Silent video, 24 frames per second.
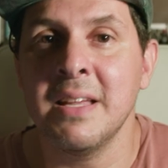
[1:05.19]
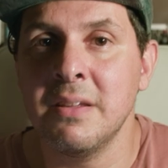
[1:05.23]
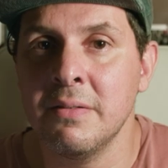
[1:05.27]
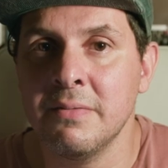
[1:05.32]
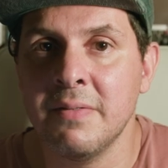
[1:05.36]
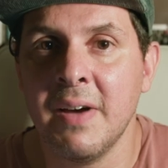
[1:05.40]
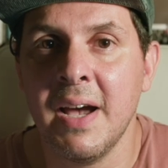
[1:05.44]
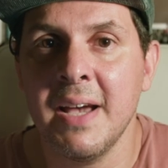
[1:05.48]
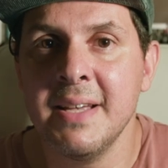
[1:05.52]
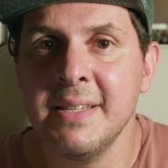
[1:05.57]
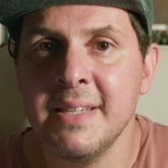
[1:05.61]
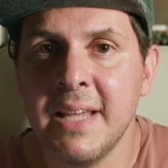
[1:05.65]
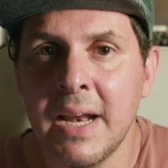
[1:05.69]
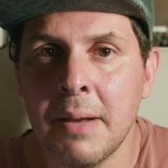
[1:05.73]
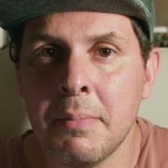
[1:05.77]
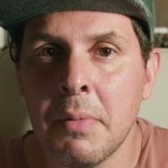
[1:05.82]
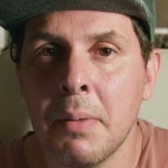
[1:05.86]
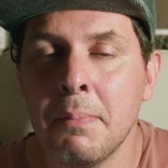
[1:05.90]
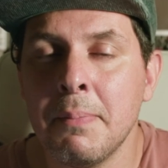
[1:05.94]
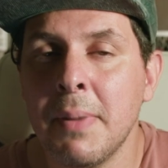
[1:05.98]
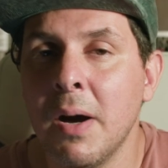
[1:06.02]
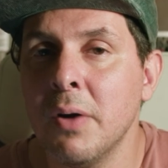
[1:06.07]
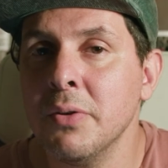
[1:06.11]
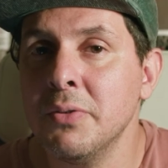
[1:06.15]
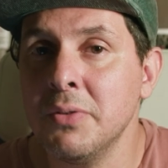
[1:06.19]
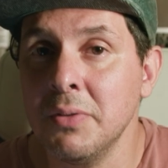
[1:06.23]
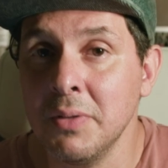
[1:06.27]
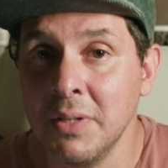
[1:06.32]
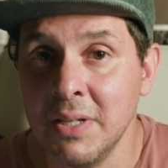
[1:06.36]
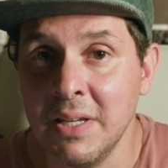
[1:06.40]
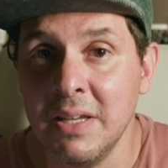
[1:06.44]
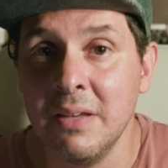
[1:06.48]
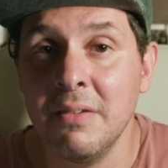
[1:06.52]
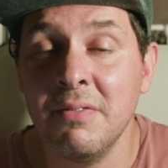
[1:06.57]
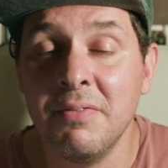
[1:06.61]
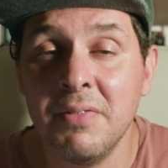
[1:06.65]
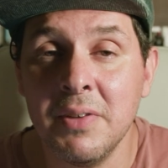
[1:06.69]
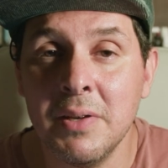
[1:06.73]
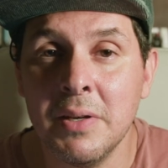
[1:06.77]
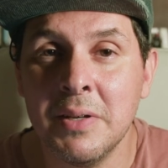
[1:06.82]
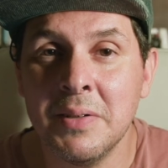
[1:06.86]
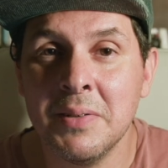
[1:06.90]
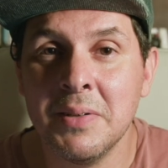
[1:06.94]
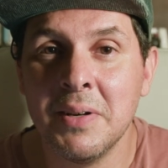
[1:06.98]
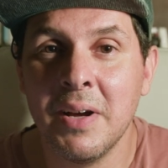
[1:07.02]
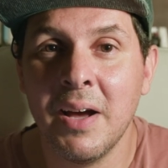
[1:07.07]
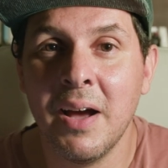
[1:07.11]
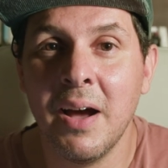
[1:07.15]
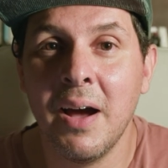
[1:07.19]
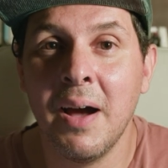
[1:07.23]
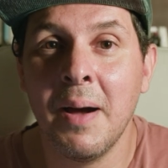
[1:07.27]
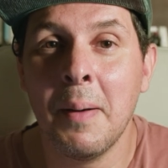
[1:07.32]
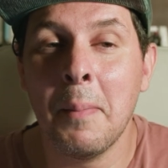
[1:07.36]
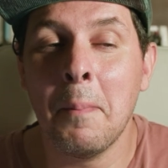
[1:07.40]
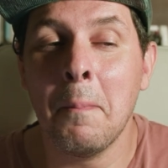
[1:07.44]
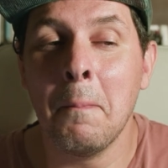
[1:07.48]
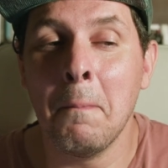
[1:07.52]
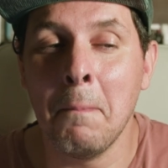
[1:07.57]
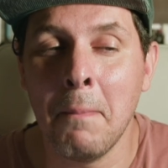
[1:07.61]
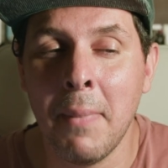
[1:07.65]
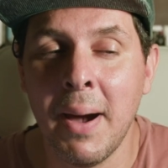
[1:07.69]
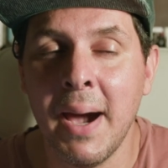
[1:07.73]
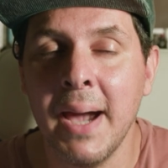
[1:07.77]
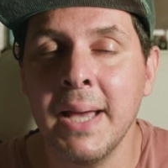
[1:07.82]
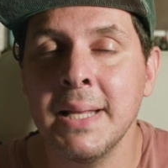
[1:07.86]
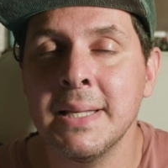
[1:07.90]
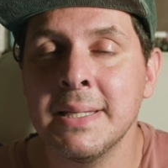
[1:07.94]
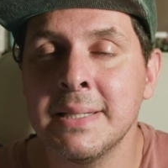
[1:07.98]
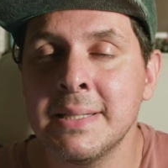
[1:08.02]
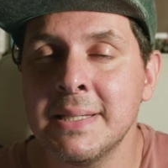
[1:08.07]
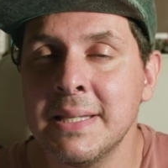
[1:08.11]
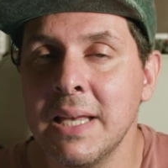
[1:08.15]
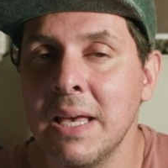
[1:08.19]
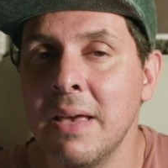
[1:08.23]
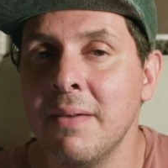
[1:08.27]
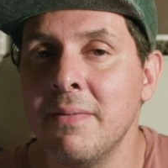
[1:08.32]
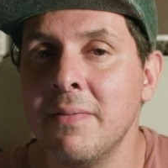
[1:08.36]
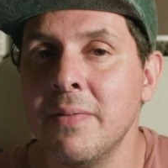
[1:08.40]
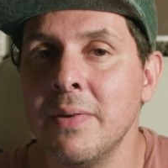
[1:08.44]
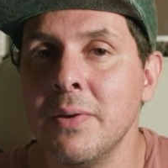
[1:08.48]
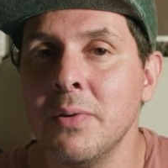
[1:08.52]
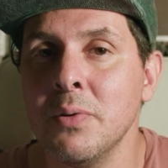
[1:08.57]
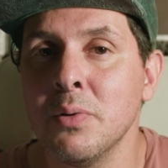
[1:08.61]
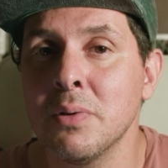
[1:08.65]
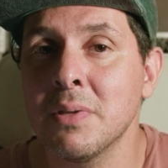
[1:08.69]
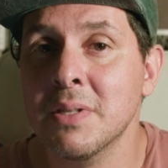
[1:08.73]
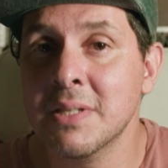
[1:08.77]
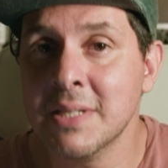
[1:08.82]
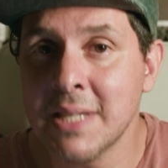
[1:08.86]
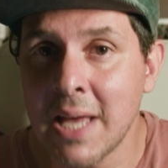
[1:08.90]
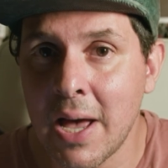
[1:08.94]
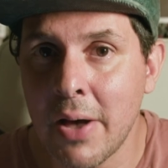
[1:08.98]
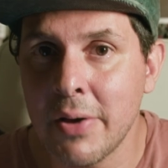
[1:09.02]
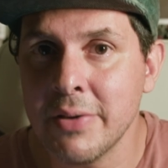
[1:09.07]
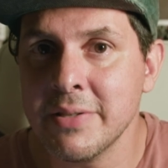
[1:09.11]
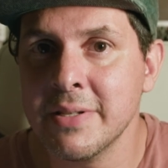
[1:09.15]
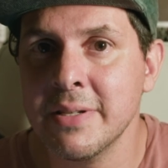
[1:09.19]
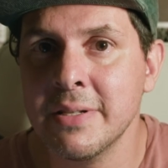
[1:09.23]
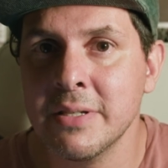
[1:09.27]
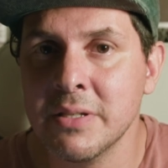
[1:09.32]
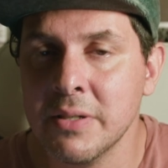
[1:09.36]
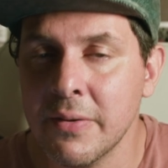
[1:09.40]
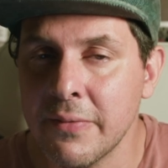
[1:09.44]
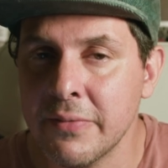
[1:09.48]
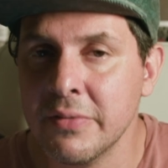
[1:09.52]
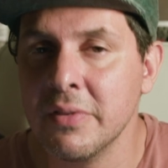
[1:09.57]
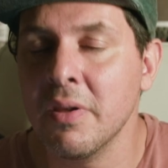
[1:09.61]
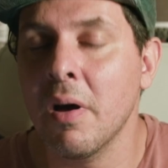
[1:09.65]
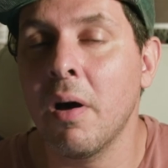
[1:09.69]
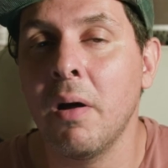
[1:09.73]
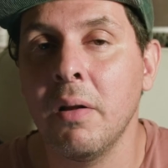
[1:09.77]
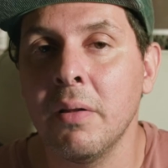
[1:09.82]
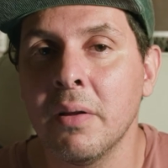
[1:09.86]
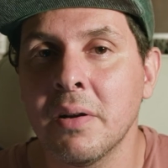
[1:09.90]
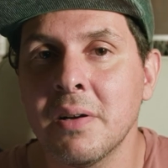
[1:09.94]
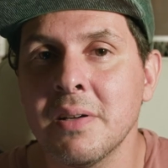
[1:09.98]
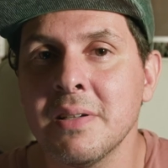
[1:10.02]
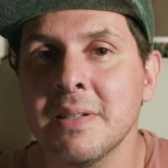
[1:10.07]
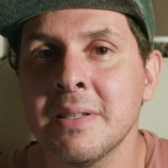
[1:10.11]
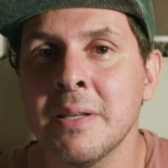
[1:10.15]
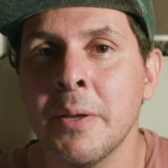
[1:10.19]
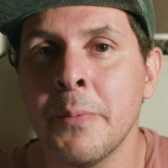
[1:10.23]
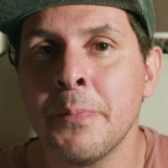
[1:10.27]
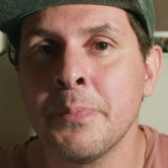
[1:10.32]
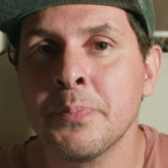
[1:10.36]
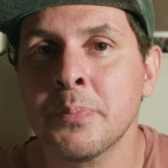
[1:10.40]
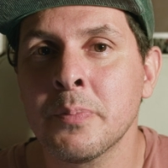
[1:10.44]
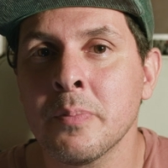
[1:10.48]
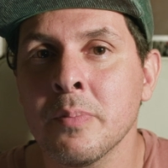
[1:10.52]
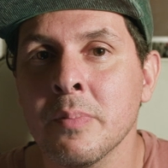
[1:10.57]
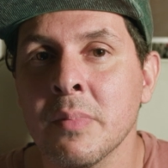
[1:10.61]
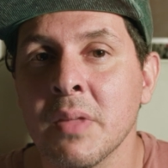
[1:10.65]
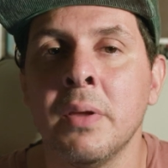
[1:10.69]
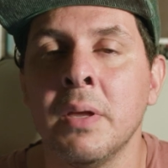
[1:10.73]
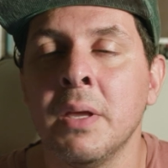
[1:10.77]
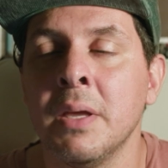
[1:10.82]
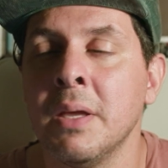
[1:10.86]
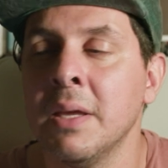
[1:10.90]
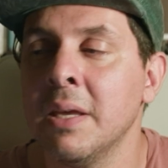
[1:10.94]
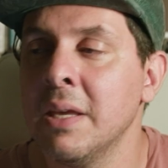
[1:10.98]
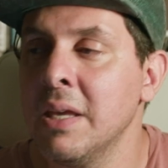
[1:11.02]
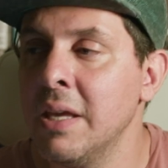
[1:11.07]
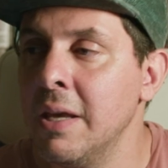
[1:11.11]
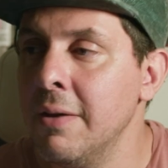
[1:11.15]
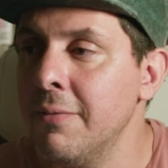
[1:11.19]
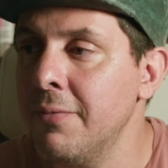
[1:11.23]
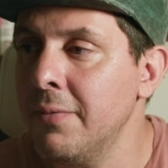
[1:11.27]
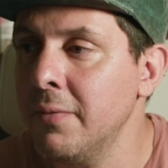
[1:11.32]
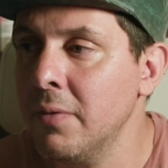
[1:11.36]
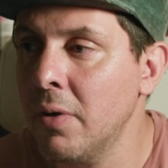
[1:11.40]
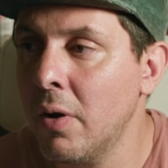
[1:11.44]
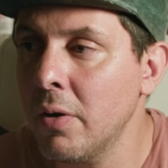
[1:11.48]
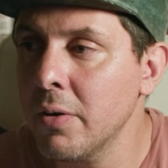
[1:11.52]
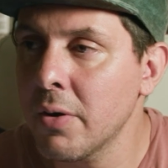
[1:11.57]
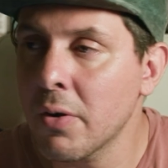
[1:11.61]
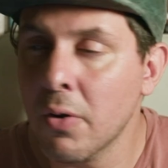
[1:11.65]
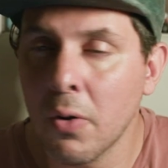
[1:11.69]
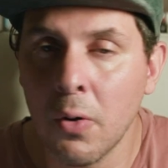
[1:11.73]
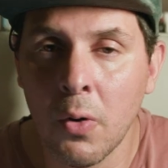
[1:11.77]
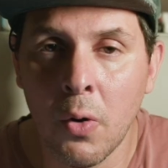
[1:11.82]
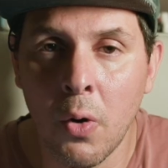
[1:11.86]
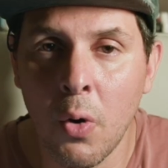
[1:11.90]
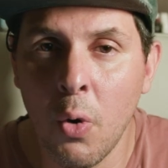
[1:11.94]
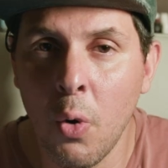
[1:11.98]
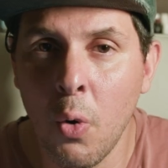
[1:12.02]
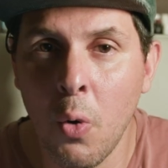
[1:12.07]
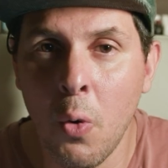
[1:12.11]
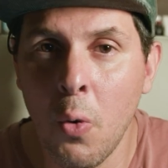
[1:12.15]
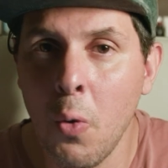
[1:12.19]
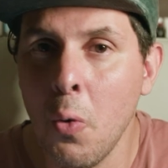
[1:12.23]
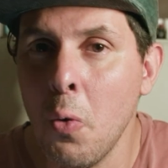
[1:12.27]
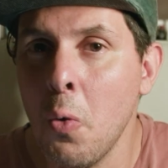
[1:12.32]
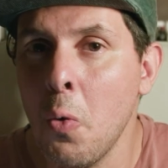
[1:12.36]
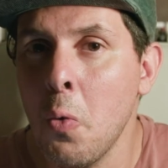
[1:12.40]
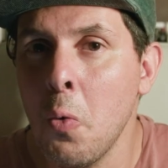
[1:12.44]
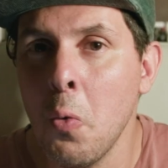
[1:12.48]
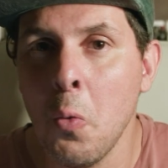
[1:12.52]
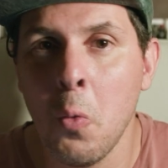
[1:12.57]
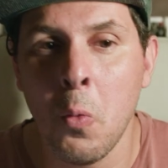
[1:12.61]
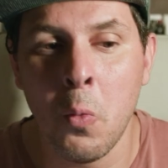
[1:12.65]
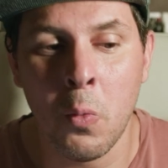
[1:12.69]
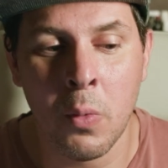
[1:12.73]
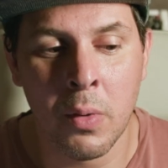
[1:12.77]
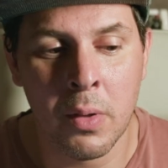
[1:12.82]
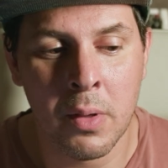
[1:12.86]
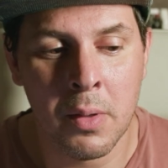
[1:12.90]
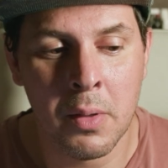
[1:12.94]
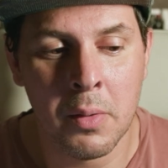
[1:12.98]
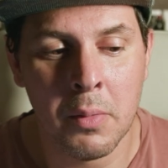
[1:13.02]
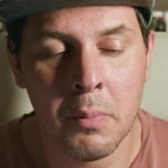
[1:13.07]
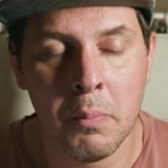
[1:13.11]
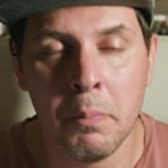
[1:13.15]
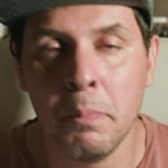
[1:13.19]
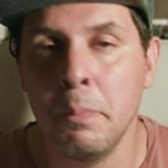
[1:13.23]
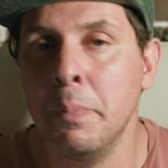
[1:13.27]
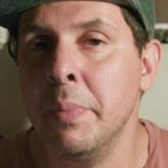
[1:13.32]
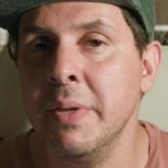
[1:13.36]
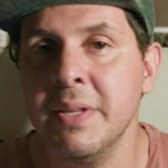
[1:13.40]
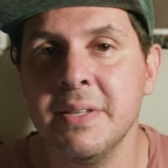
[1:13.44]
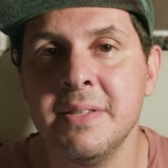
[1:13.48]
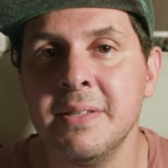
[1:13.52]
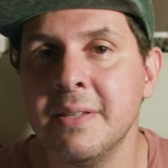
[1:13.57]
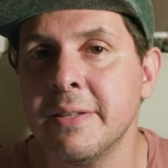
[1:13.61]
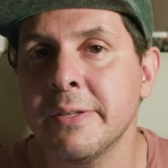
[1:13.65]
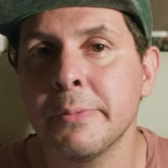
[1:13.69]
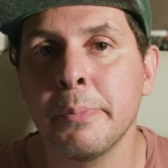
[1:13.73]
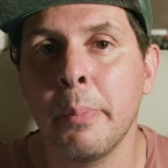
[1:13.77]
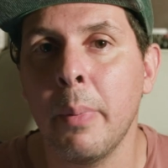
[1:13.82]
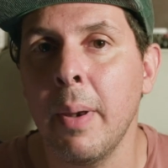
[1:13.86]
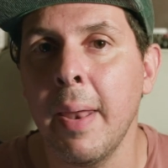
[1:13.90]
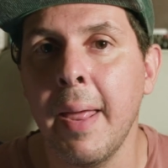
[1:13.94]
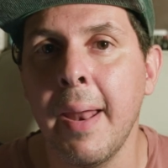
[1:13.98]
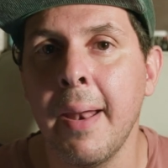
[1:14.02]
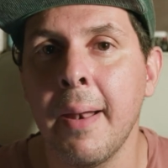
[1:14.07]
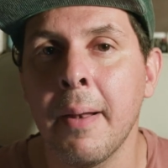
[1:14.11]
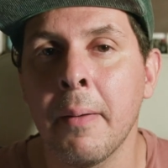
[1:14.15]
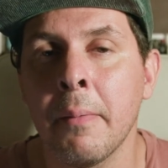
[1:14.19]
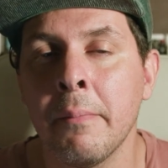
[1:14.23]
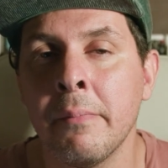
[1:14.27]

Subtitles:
advice that I'm about to give you might save you thousands of dollars, if not your whole business plan.